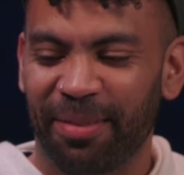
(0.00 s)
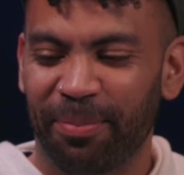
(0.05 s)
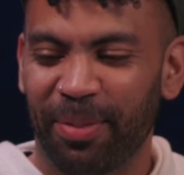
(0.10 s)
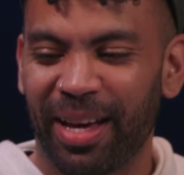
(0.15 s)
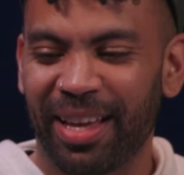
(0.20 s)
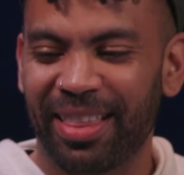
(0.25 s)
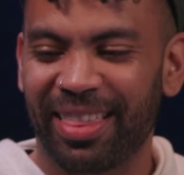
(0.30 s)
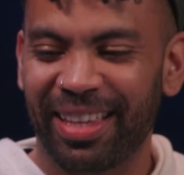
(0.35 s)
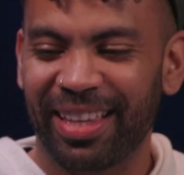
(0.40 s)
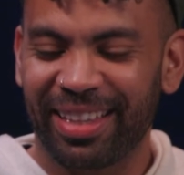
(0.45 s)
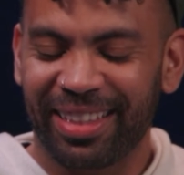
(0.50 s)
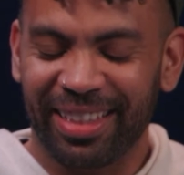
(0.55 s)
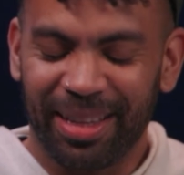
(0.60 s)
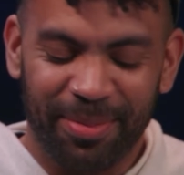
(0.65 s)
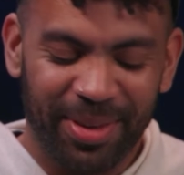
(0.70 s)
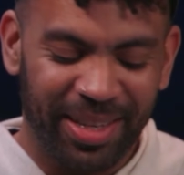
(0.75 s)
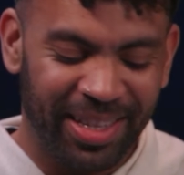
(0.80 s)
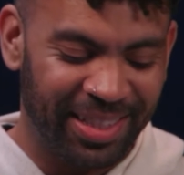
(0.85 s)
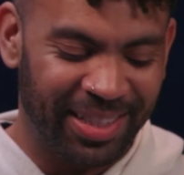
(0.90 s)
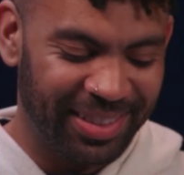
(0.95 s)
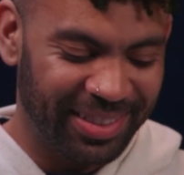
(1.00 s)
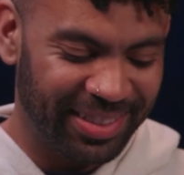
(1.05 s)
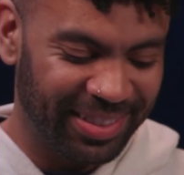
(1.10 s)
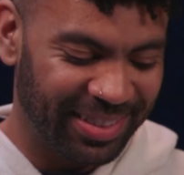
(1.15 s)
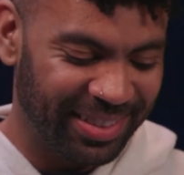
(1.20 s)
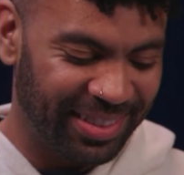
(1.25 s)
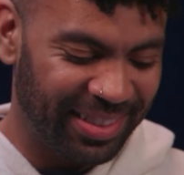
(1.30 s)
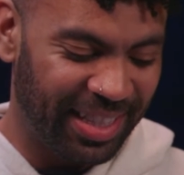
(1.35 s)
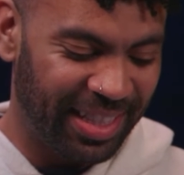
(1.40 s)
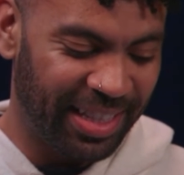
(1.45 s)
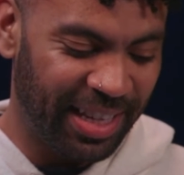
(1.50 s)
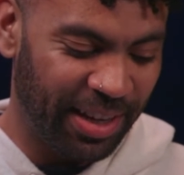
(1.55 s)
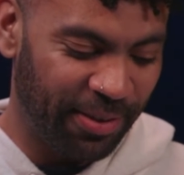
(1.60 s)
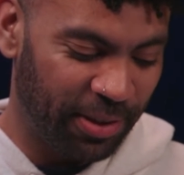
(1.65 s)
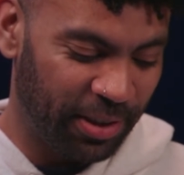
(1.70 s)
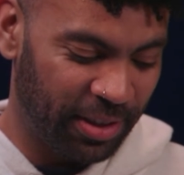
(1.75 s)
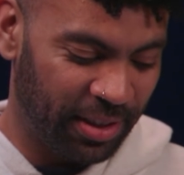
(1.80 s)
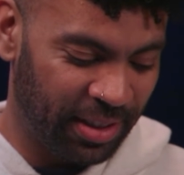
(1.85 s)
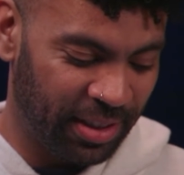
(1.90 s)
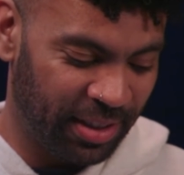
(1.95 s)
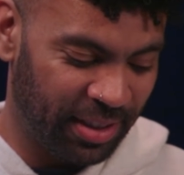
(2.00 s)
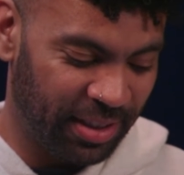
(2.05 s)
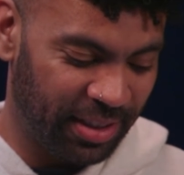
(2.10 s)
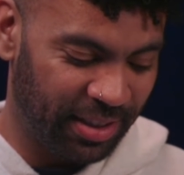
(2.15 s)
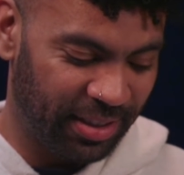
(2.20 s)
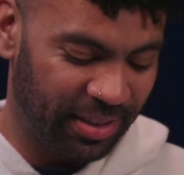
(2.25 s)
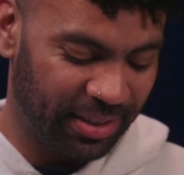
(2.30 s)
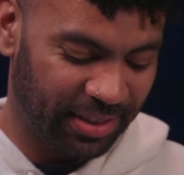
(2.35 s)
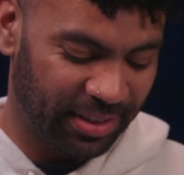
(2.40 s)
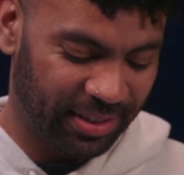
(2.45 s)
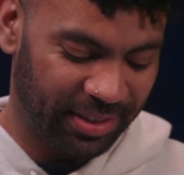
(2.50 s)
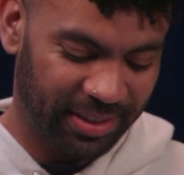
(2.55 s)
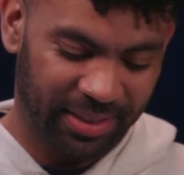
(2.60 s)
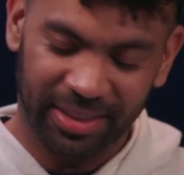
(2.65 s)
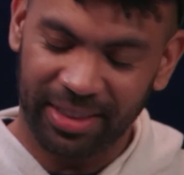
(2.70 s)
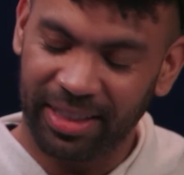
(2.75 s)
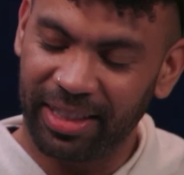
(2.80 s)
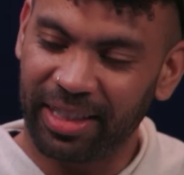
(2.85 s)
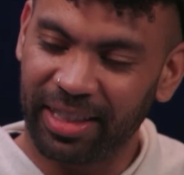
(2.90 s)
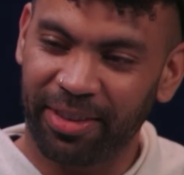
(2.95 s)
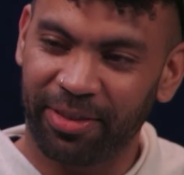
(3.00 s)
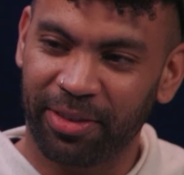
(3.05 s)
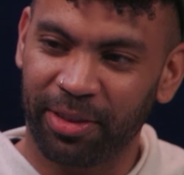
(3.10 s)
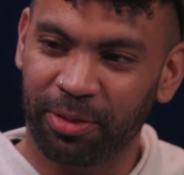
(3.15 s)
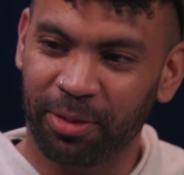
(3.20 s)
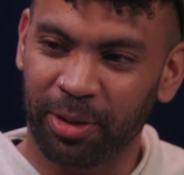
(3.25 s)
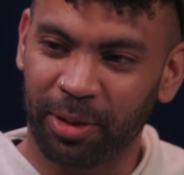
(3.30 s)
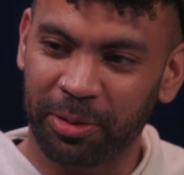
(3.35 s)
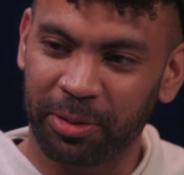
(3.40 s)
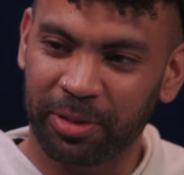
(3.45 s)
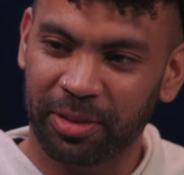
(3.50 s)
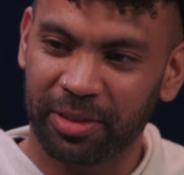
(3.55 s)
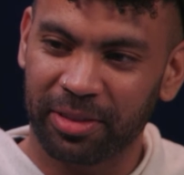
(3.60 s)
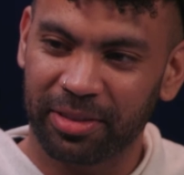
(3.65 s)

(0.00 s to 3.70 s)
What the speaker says: But I think he gave her the rose.